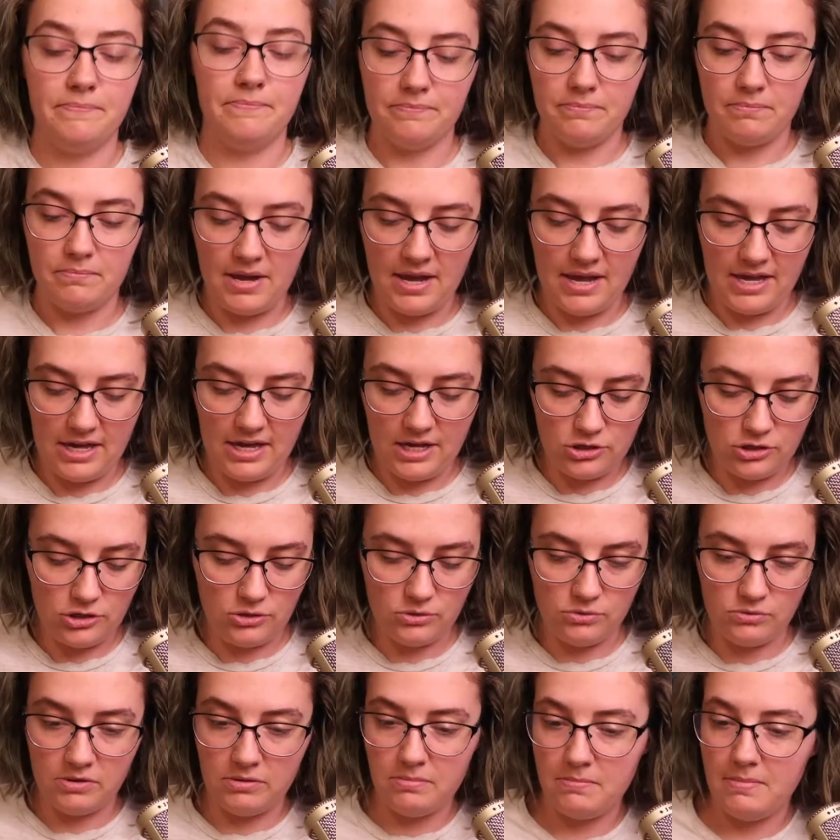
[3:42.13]
my
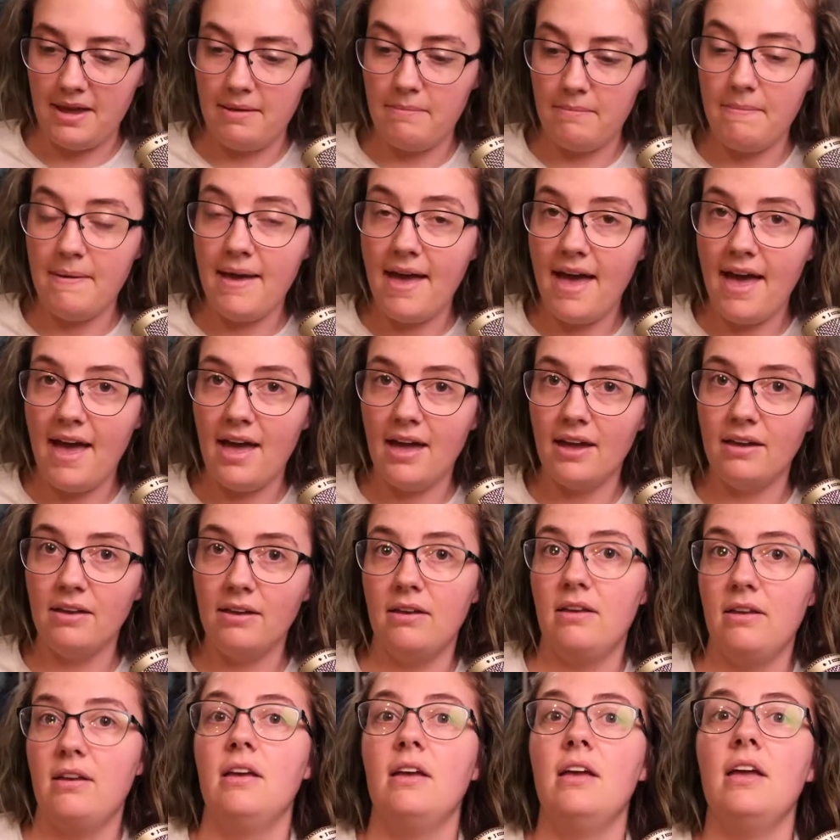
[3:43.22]
issues with my bag,
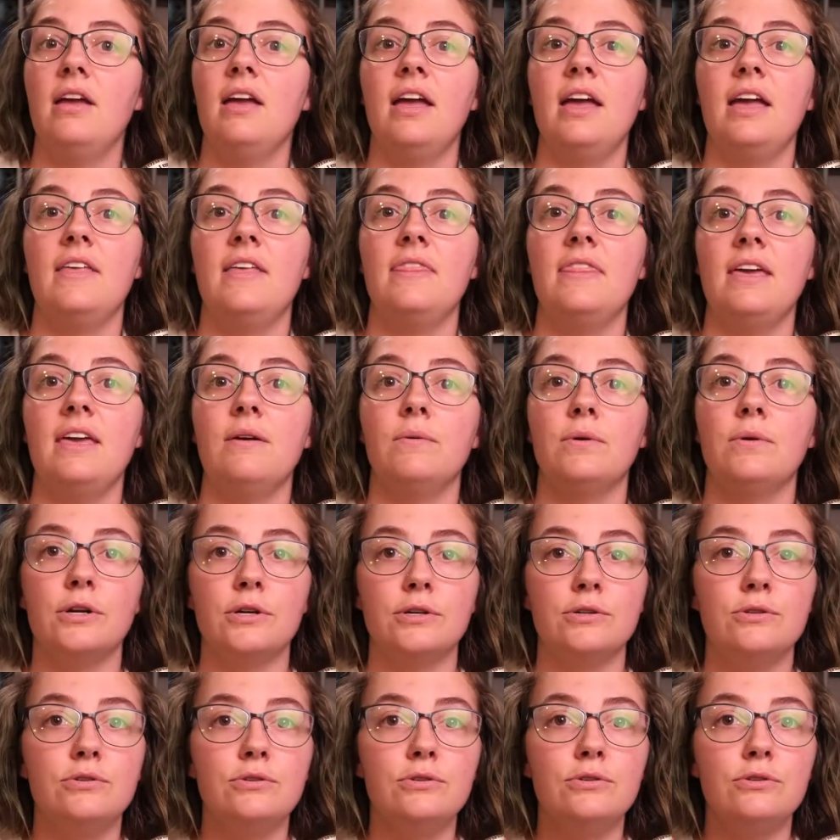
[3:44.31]
and they were
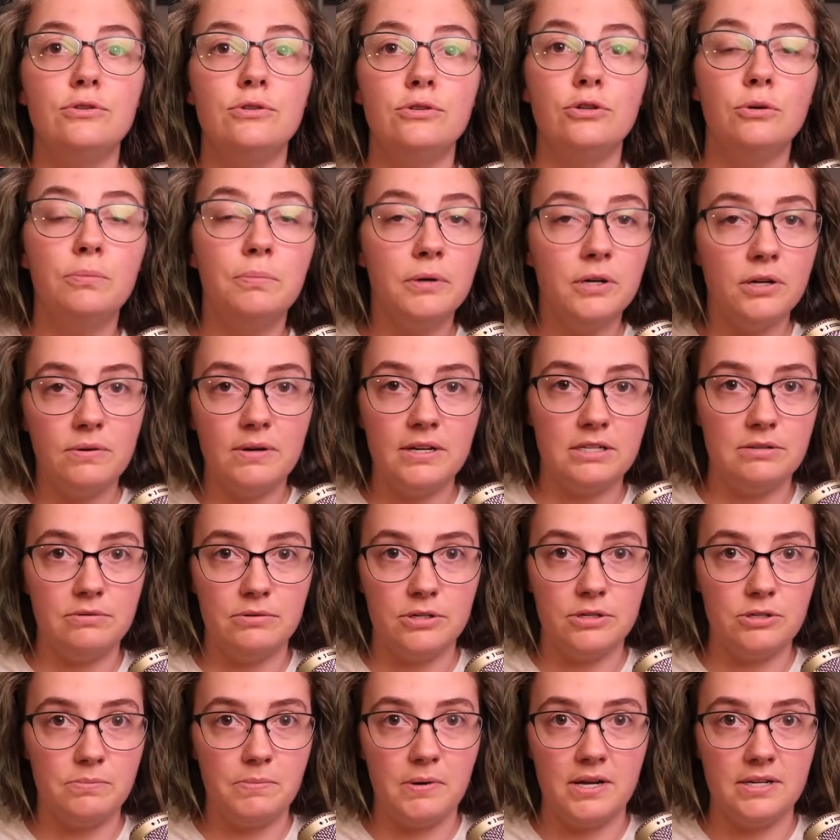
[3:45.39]
super quick to
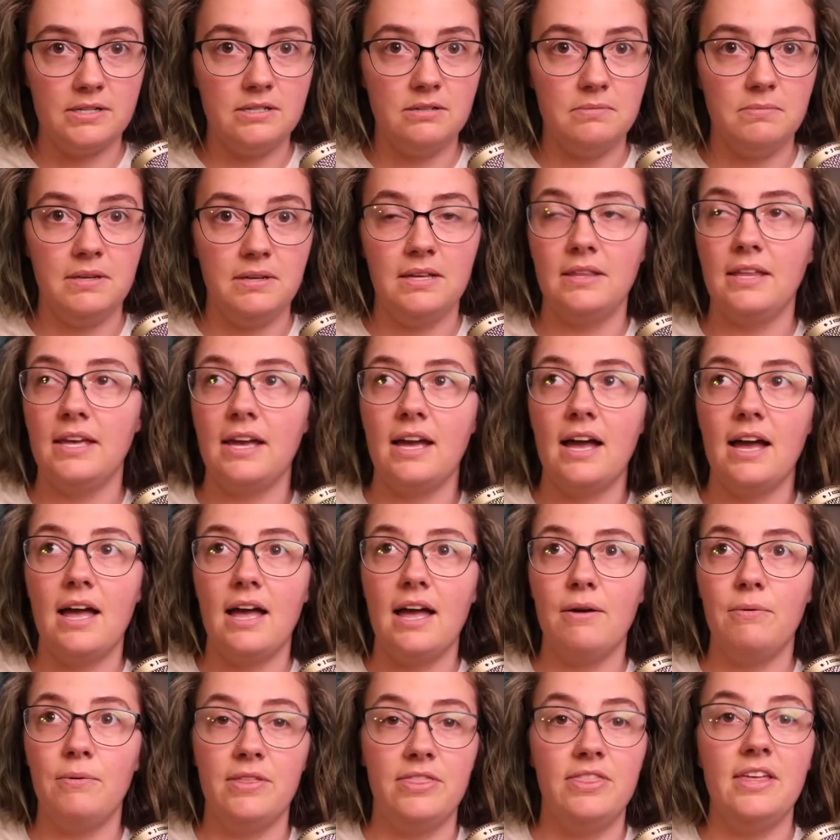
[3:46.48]
respond to me. Like
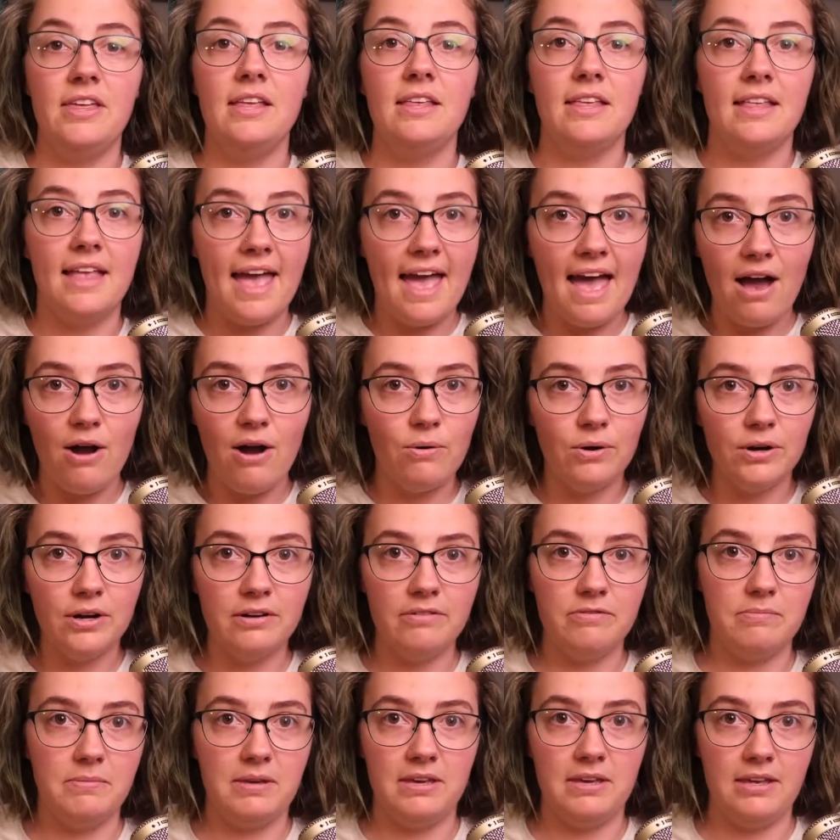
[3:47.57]
within an hour
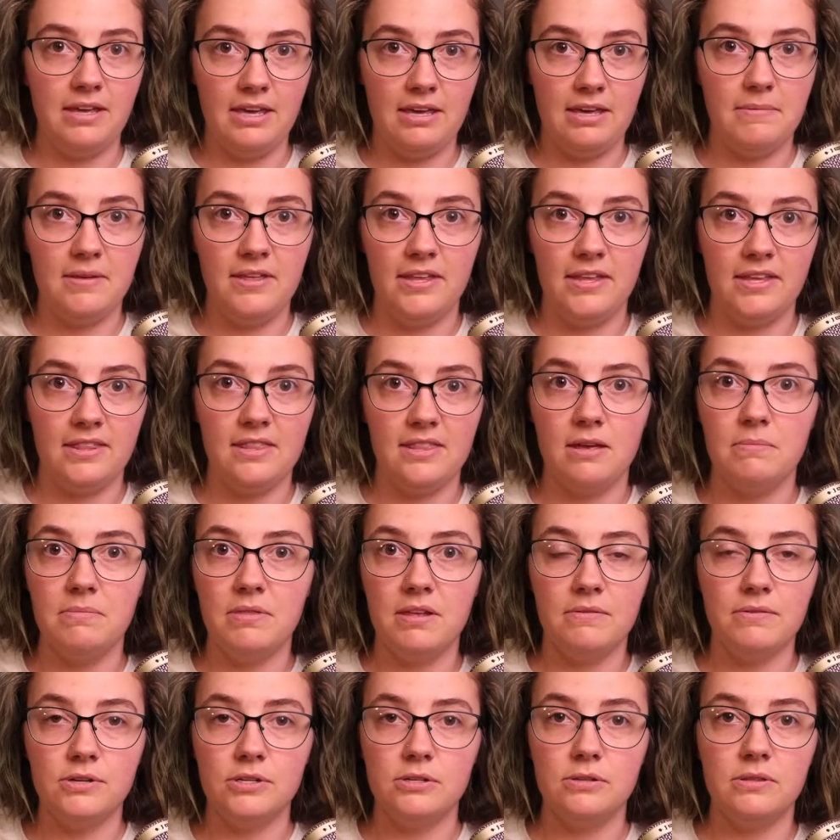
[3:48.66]
of me emailing them,
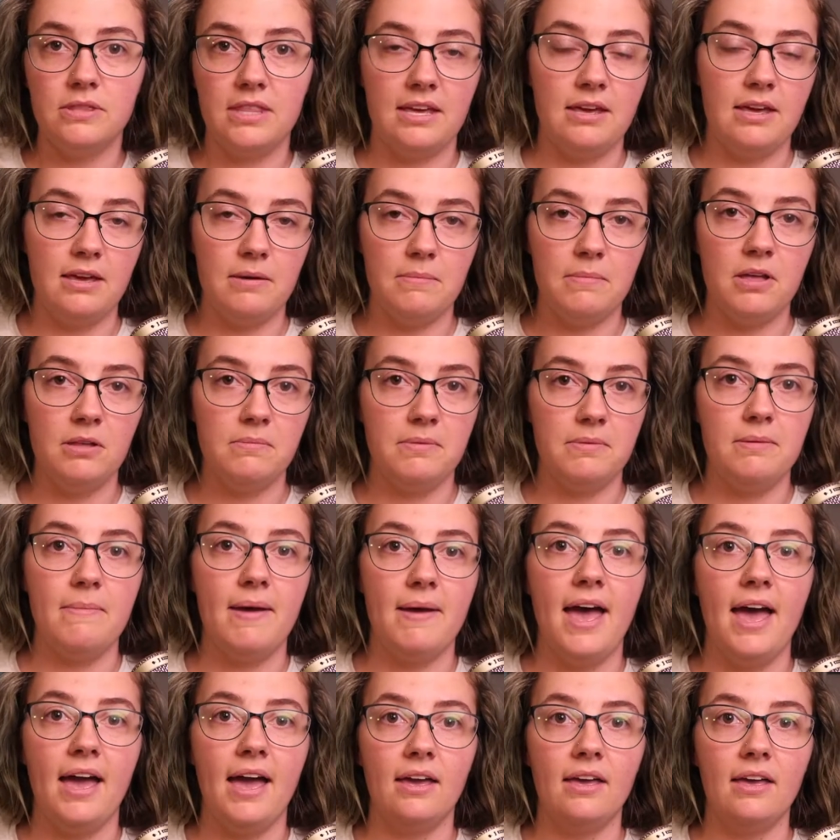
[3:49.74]
they emailed me
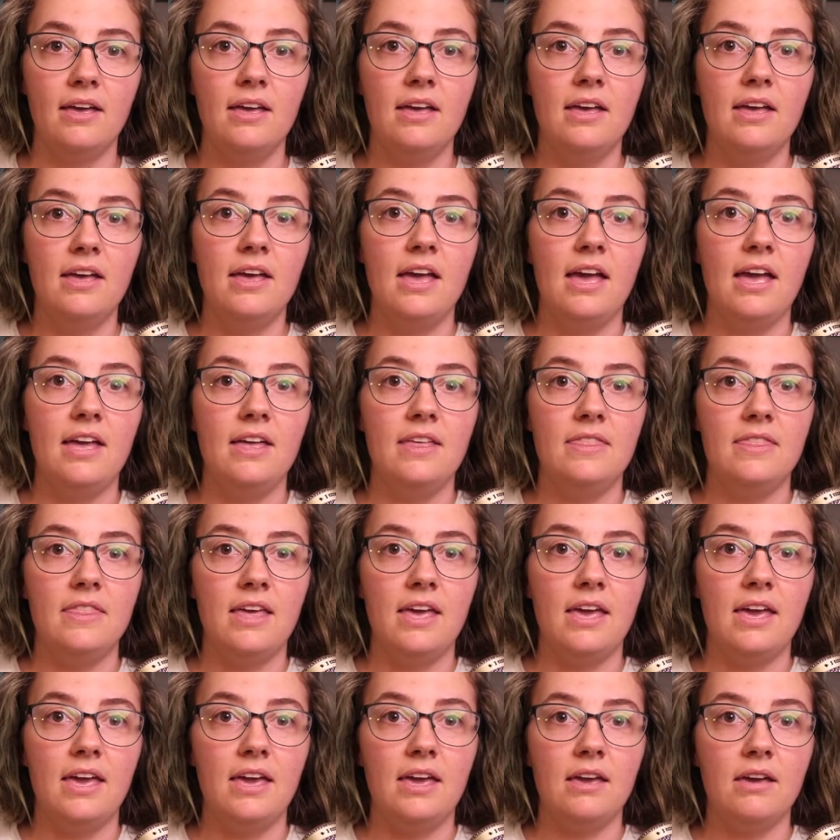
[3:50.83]
back, and
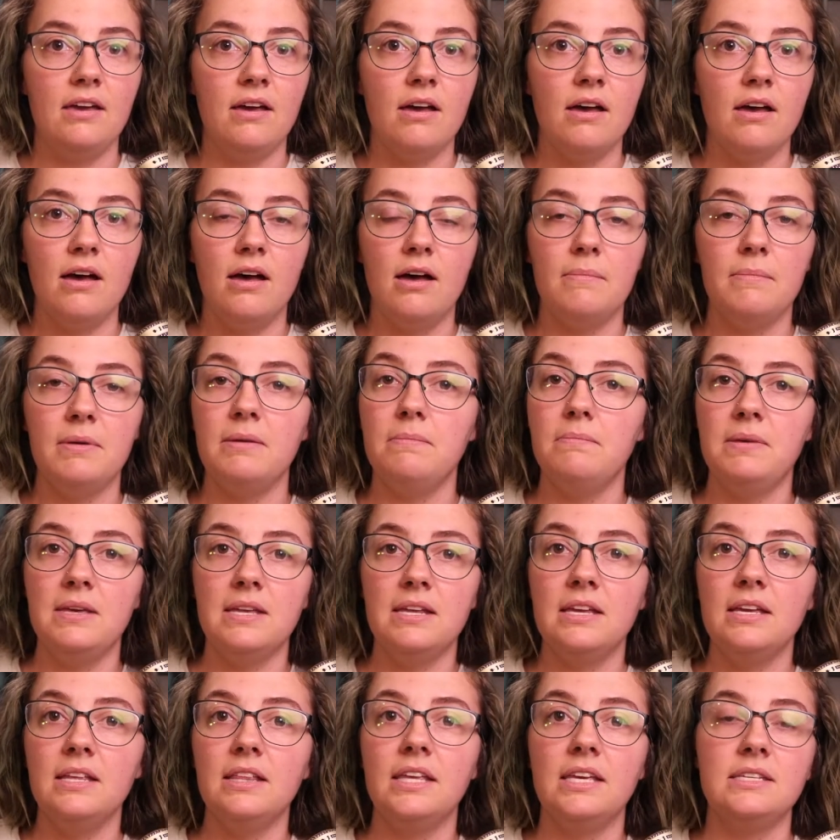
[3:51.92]
they
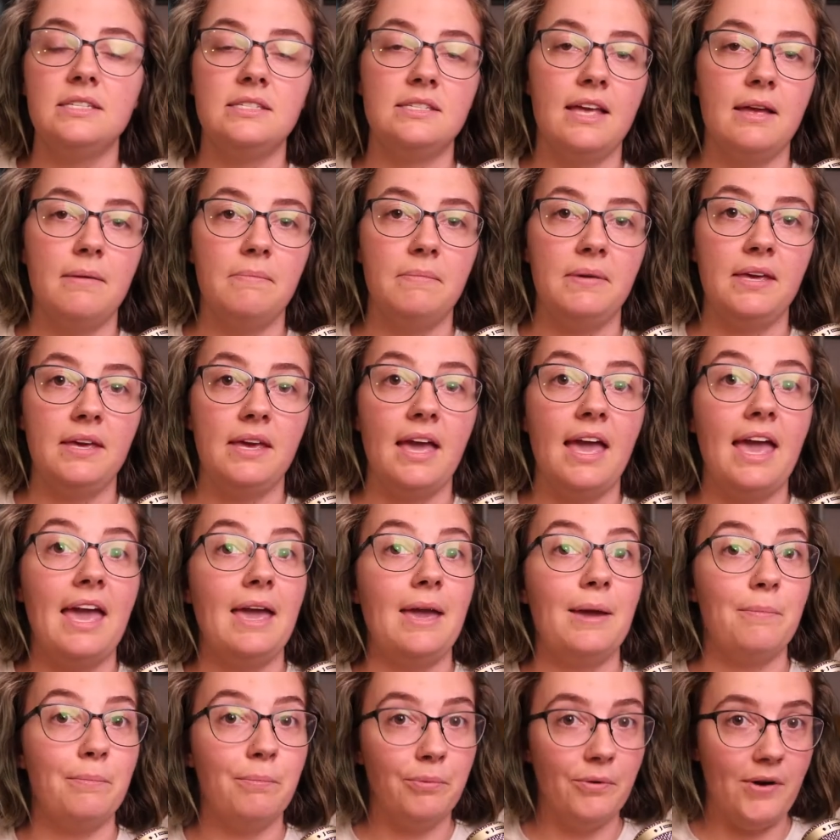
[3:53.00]
immediately sent me
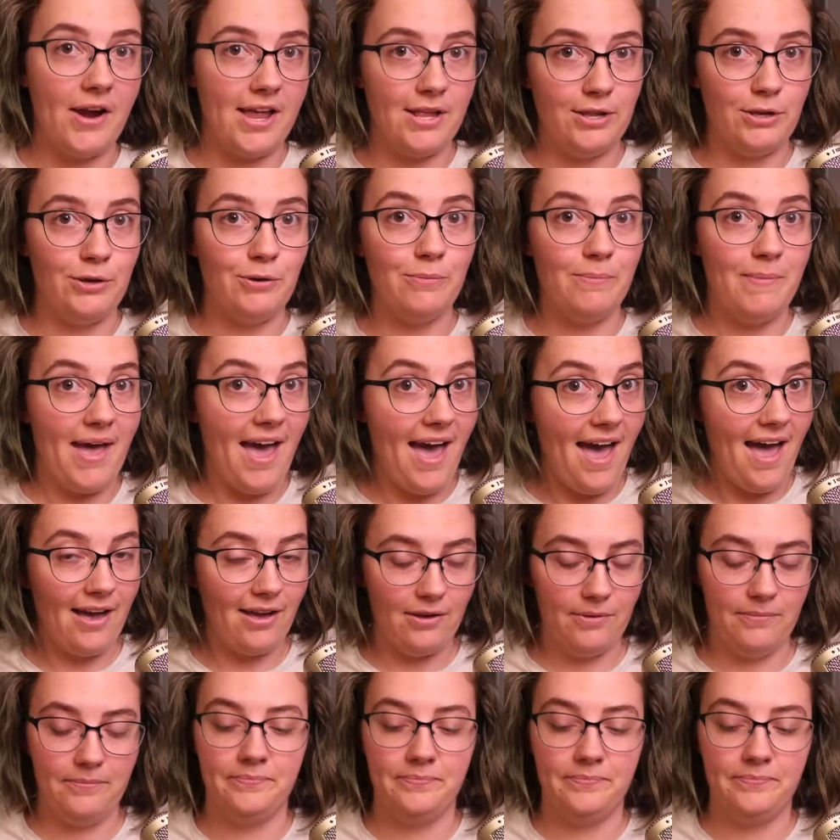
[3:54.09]
a brand new bag.